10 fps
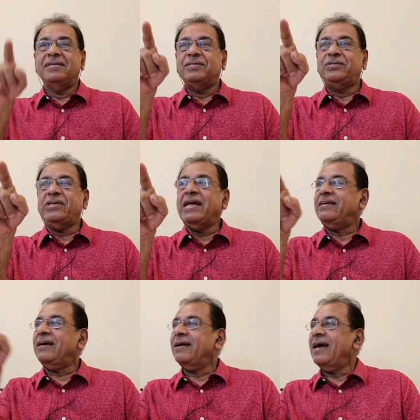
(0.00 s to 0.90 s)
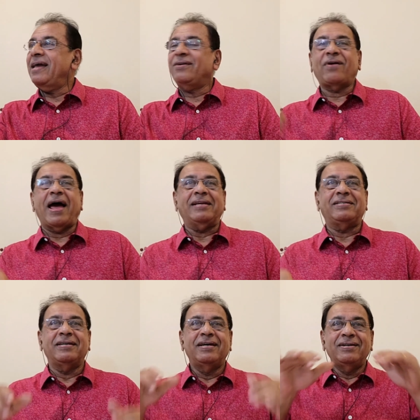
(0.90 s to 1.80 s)
center and
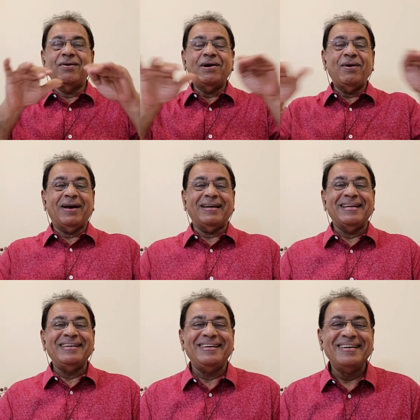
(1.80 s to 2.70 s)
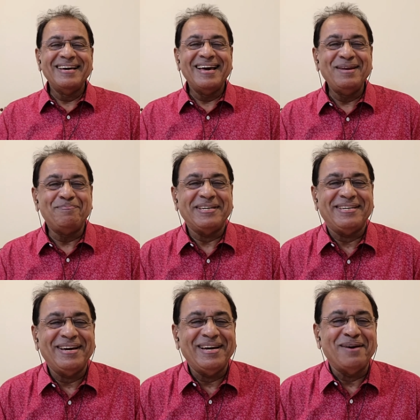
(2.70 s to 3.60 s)
right. Don't look at any
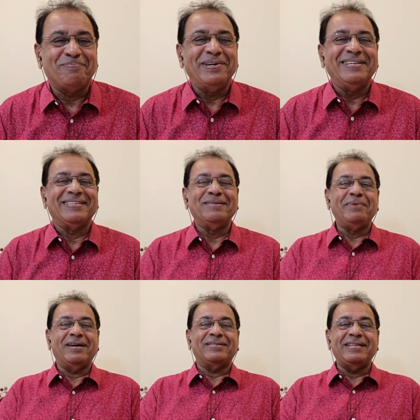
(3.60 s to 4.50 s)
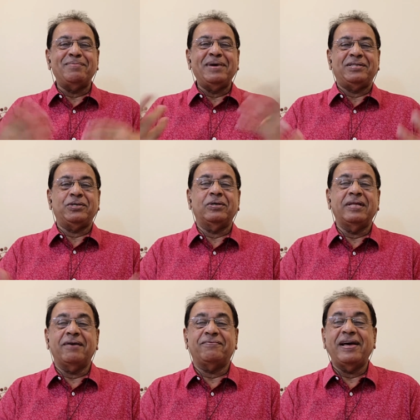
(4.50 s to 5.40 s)
particular person, because they might show
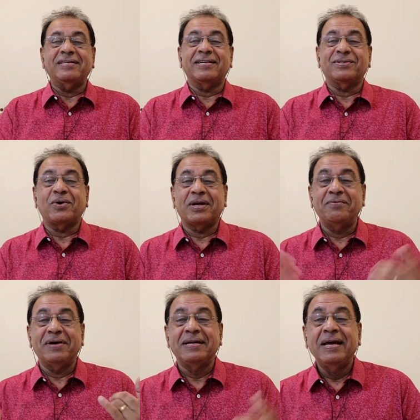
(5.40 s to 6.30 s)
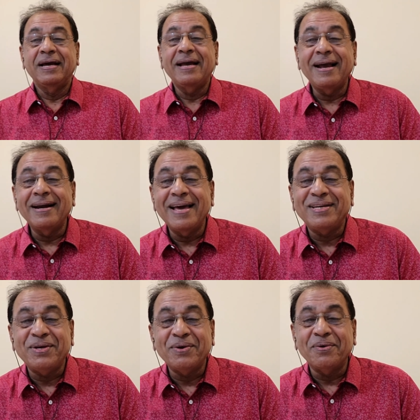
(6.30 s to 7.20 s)
their faces or even giggle
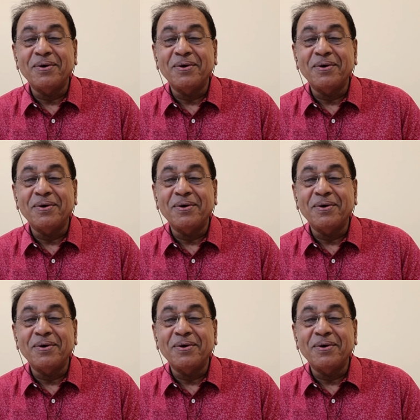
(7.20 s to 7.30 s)
at you